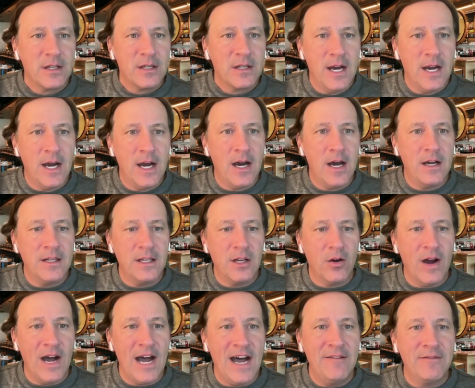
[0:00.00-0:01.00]

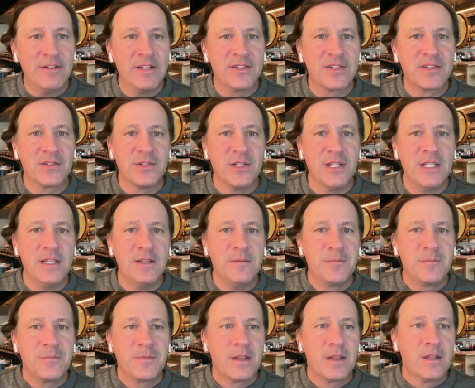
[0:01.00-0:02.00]
Obviously,